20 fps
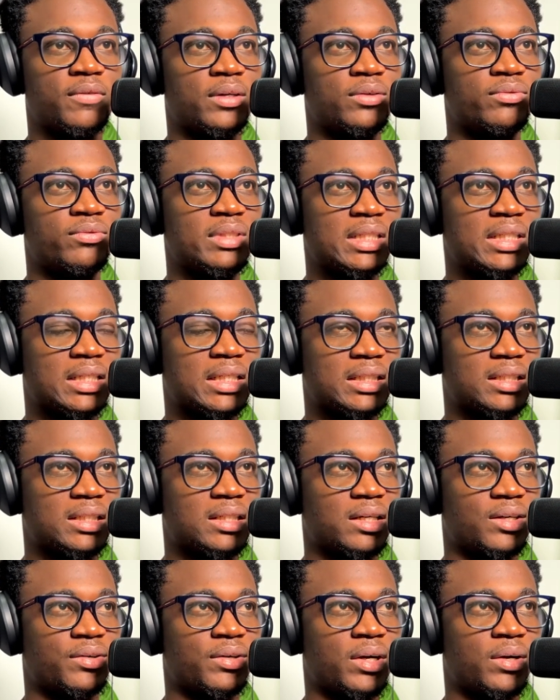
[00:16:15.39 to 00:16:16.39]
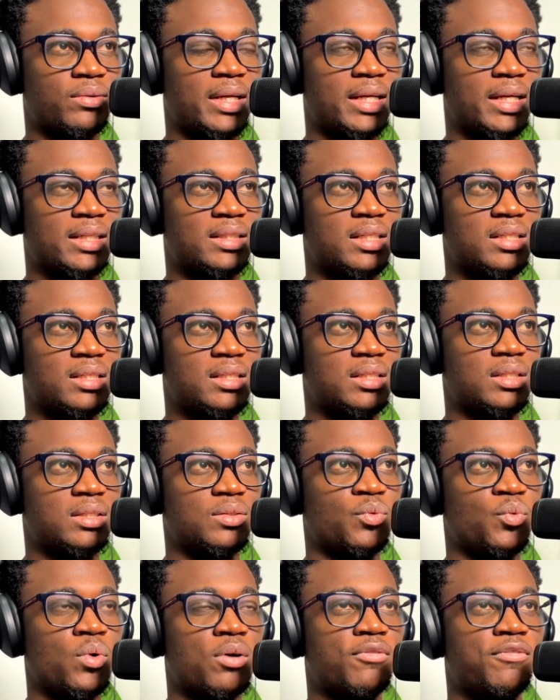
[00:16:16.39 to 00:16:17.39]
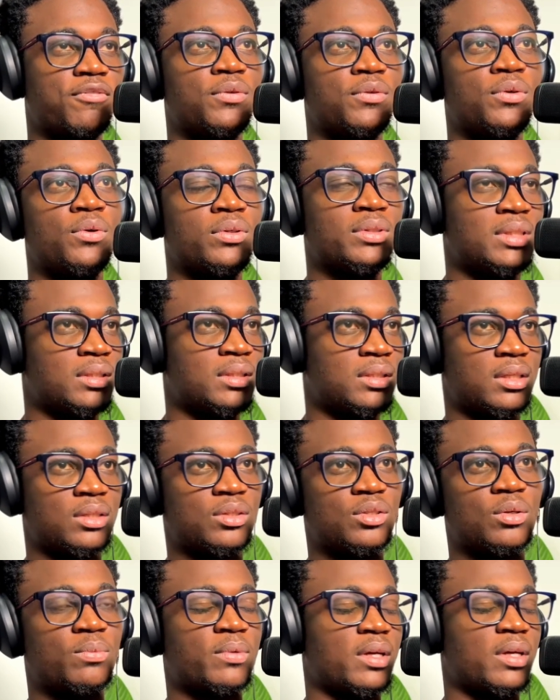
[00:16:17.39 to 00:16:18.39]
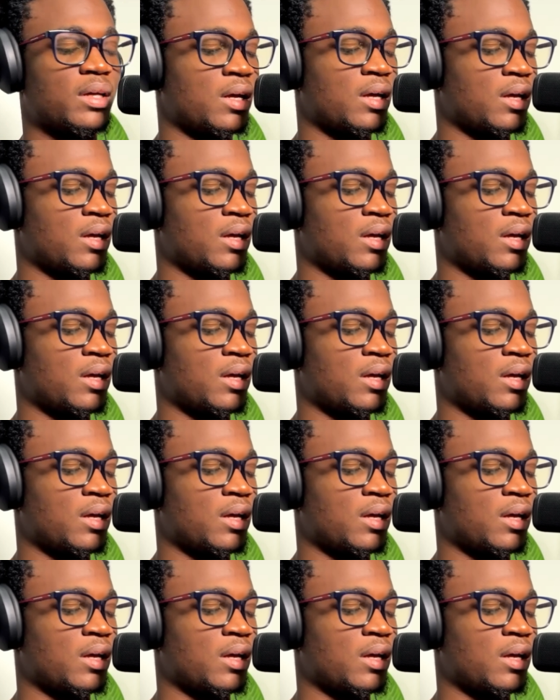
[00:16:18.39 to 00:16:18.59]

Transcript: I don't really click around. Like this workflow or this setup,